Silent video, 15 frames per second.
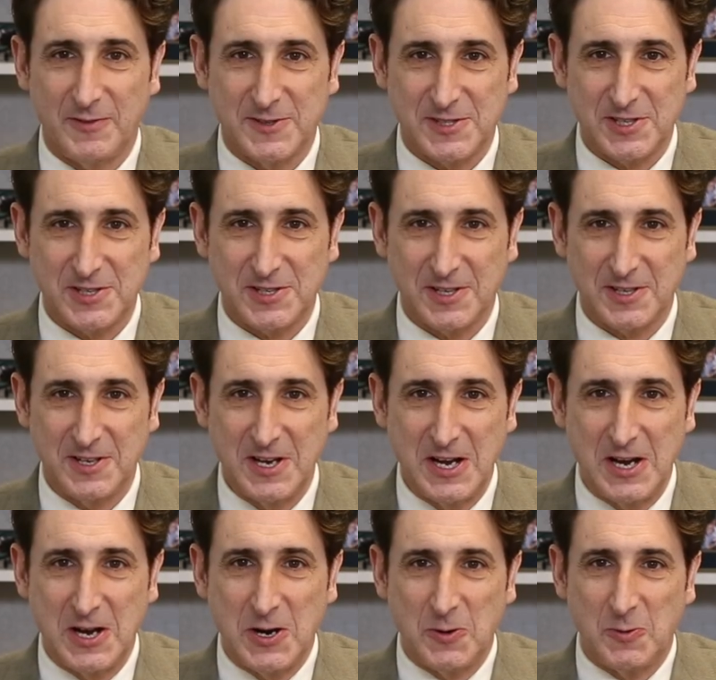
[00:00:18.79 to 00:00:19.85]
a physician
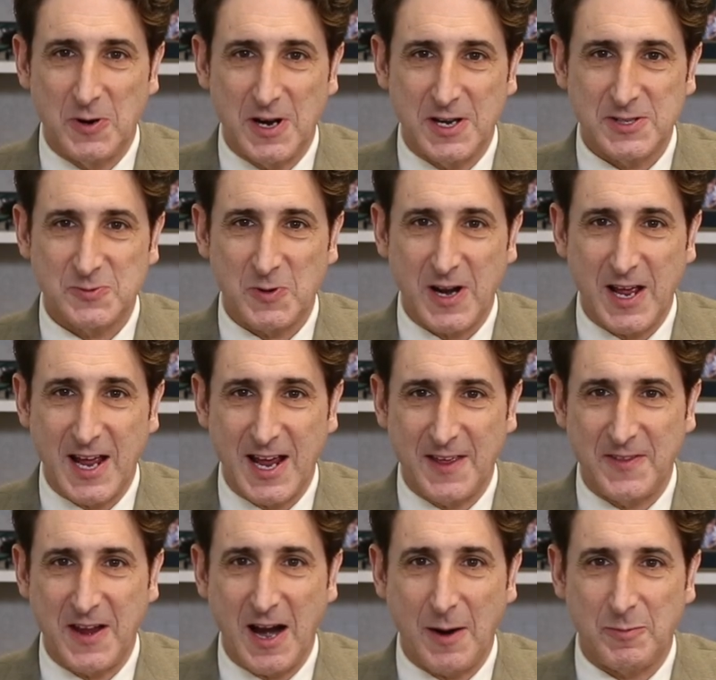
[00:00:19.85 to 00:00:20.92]
was when I
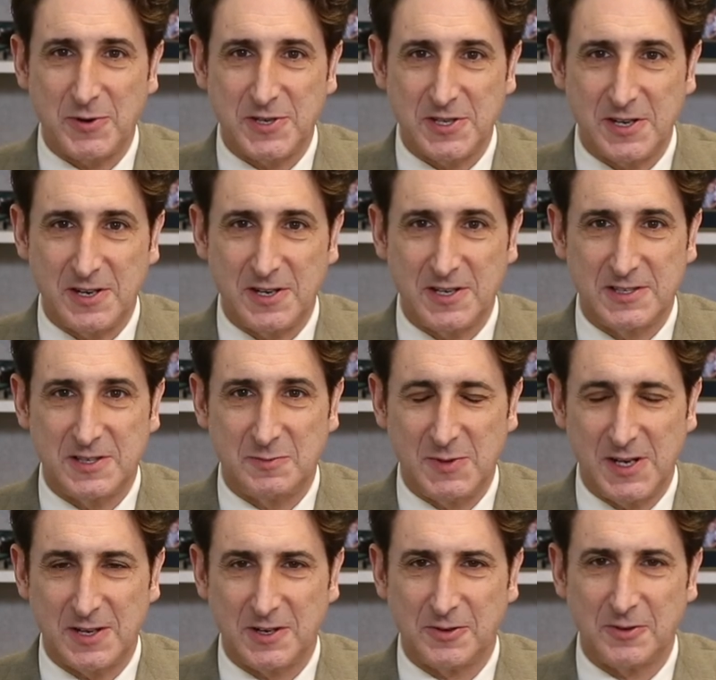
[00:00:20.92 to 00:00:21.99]
had the opportunity to
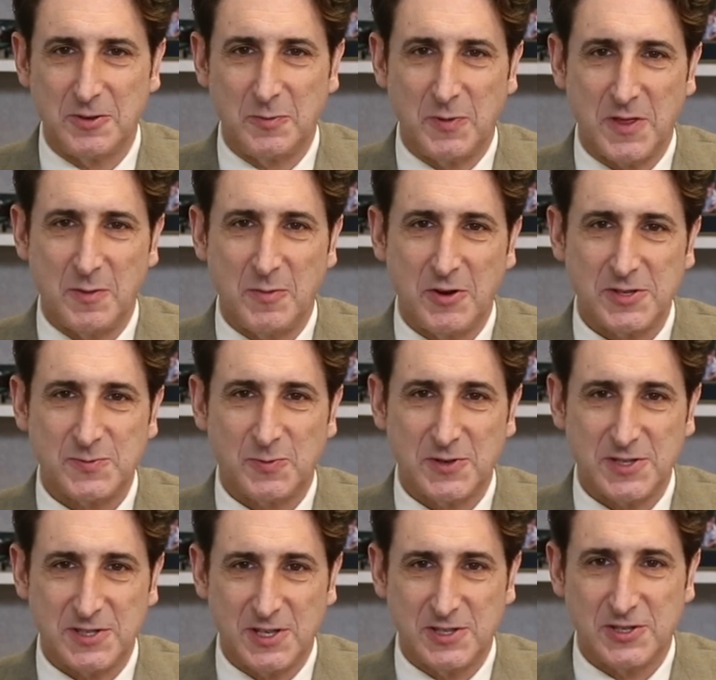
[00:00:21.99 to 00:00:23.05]
meet a group of the most
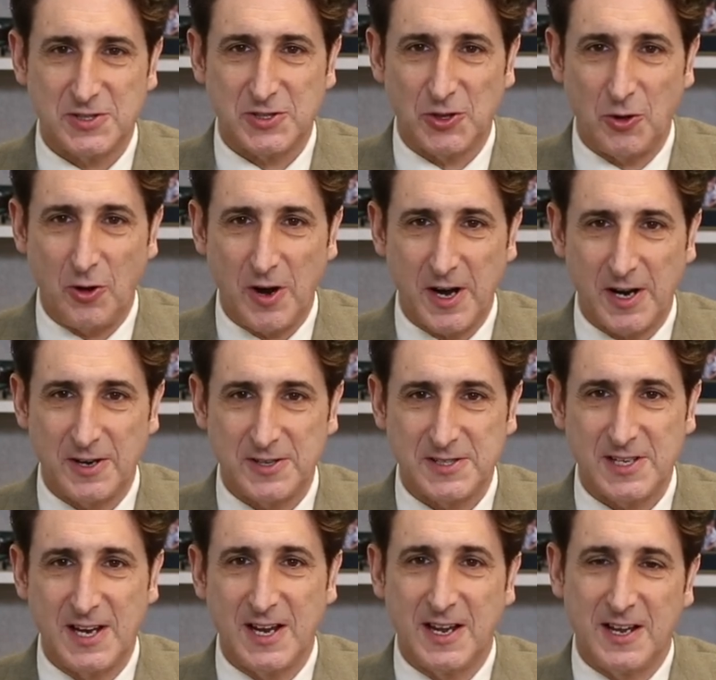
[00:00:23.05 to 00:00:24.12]
prestigious
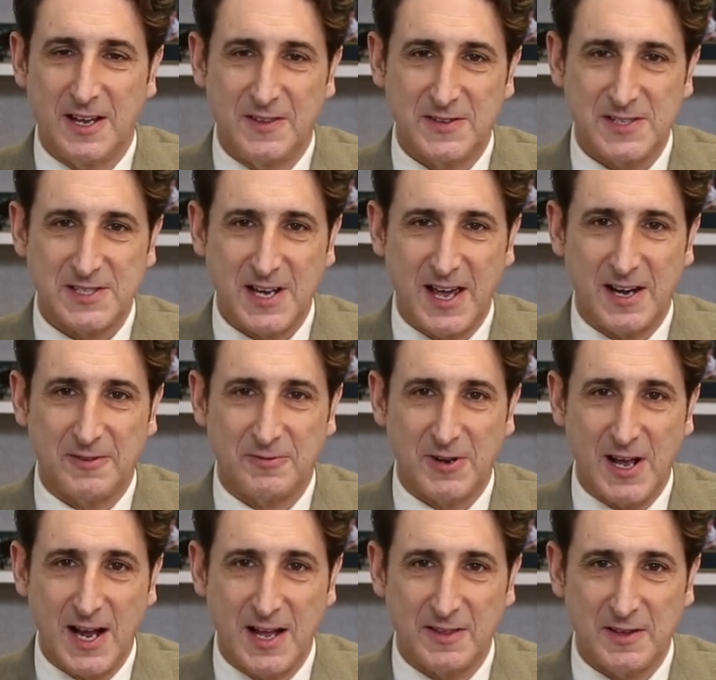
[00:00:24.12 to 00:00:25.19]
lawyers in the state of
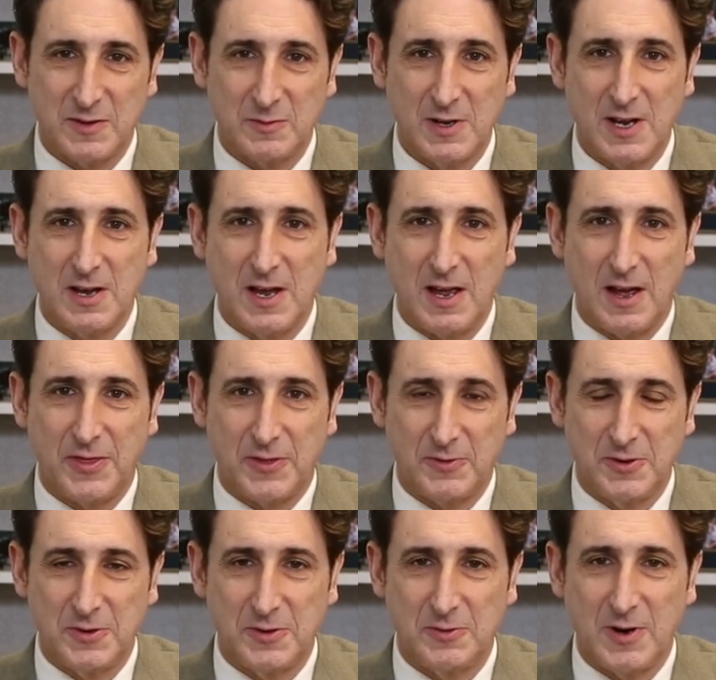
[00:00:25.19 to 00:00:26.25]
Rhode Island
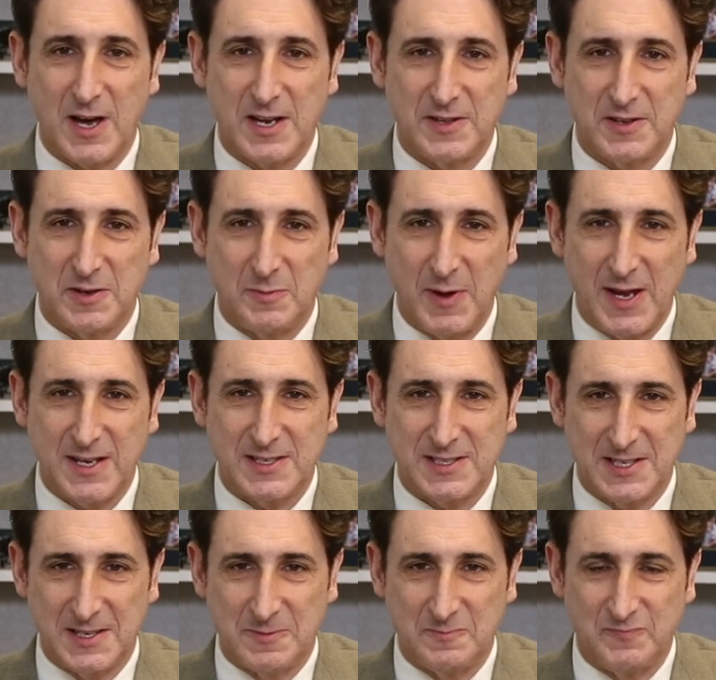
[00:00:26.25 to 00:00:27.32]
through the debate
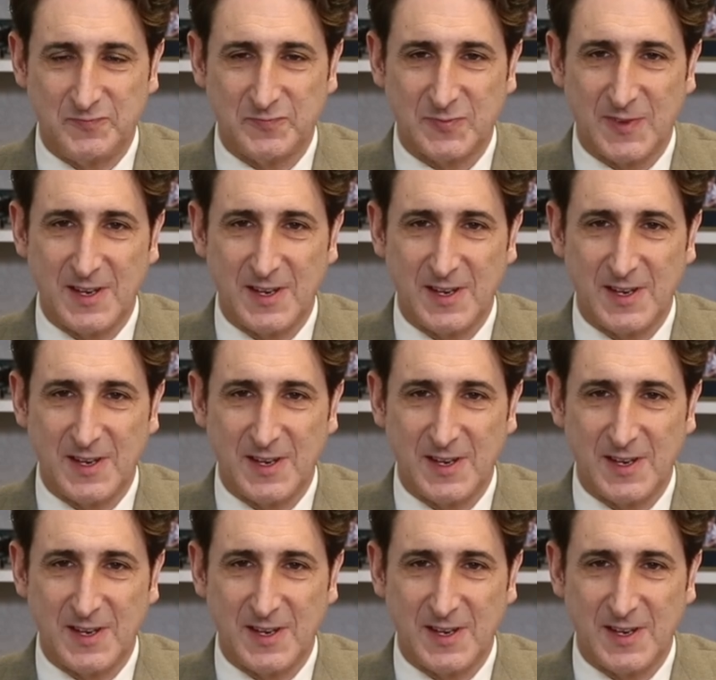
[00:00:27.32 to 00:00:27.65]
team.